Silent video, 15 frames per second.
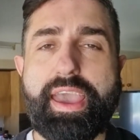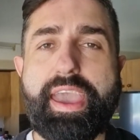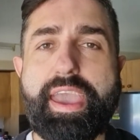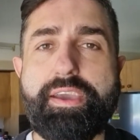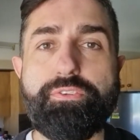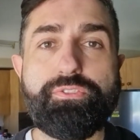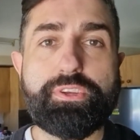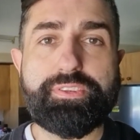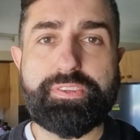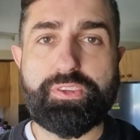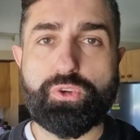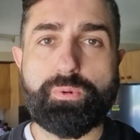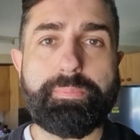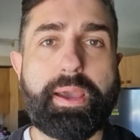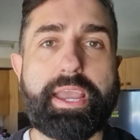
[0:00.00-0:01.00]
every
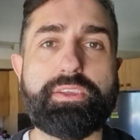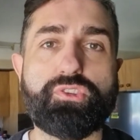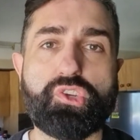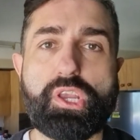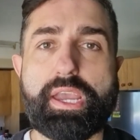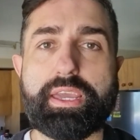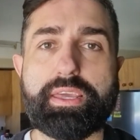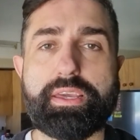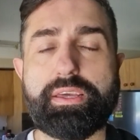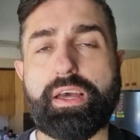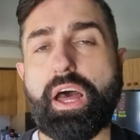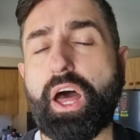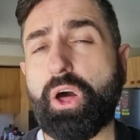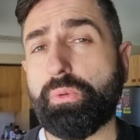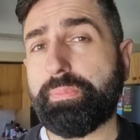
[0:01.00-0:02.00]
single paycheck,
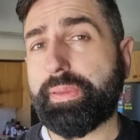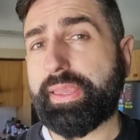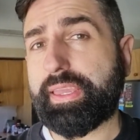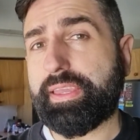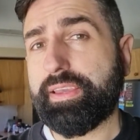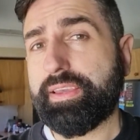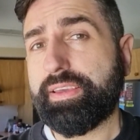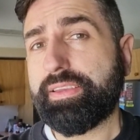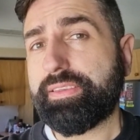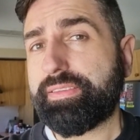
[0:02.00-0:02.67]
I'll be